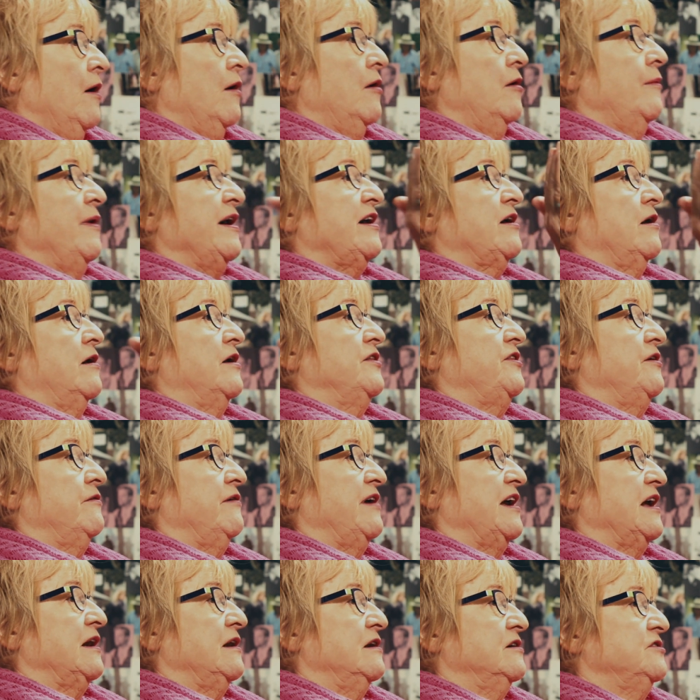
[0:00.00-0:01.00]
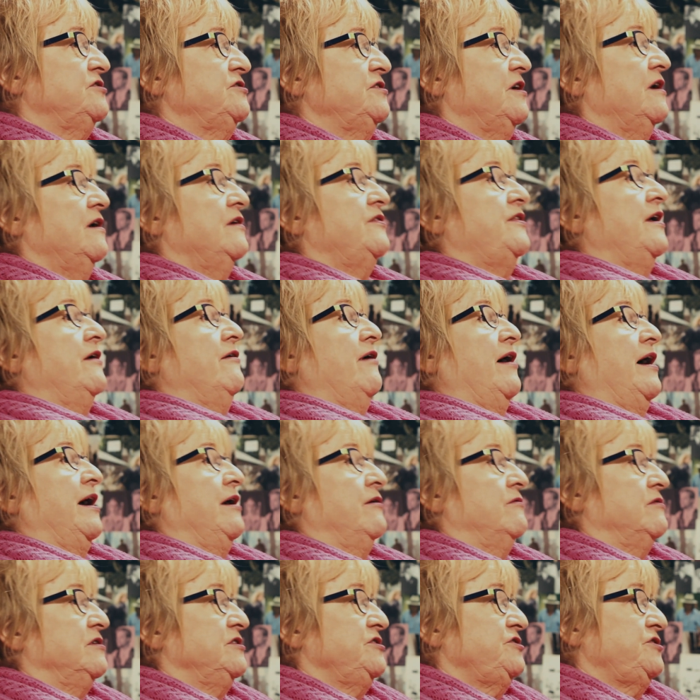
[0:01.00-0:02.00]
oh my God, they're English, they're
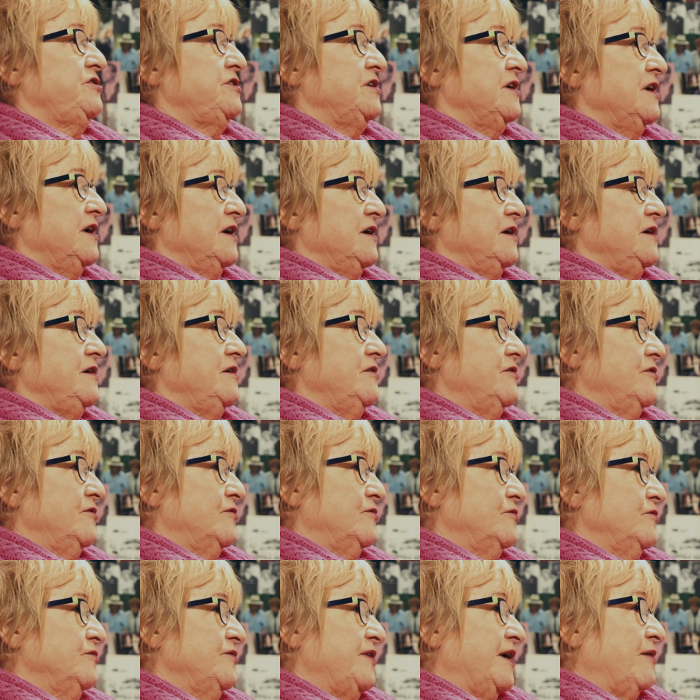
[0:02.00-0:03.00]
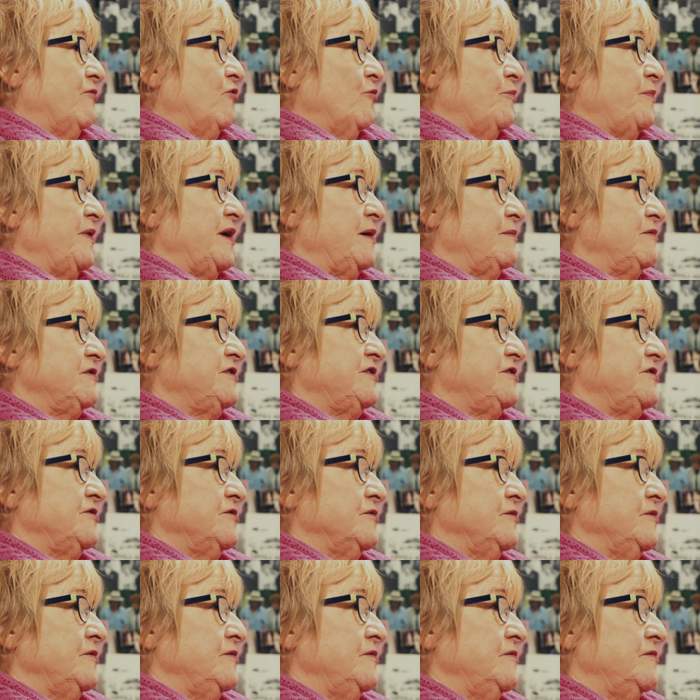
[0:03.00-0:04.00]
Irish, you know, they won't be able to
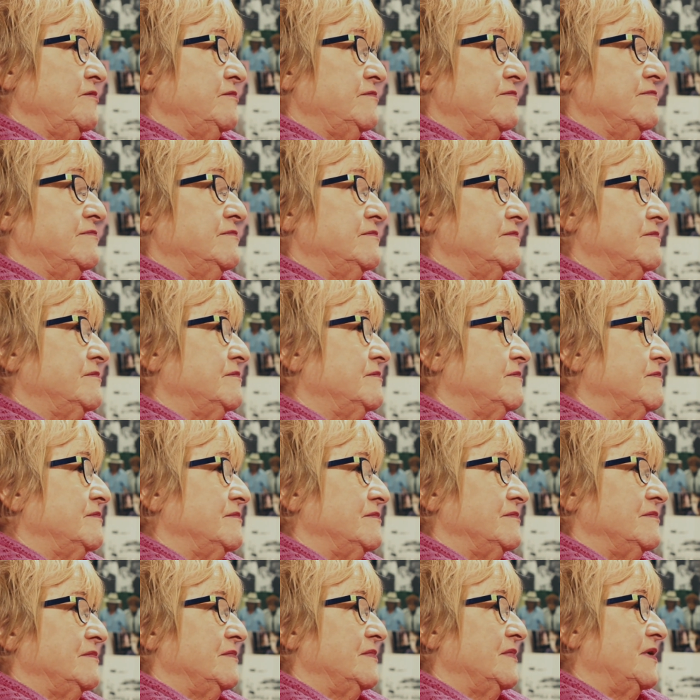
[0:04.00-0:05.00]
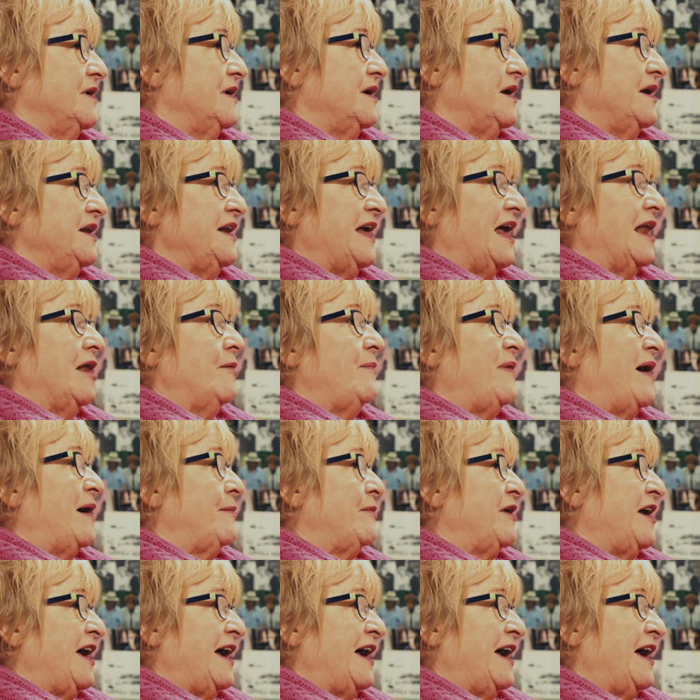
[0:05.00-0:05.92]
do an Alabama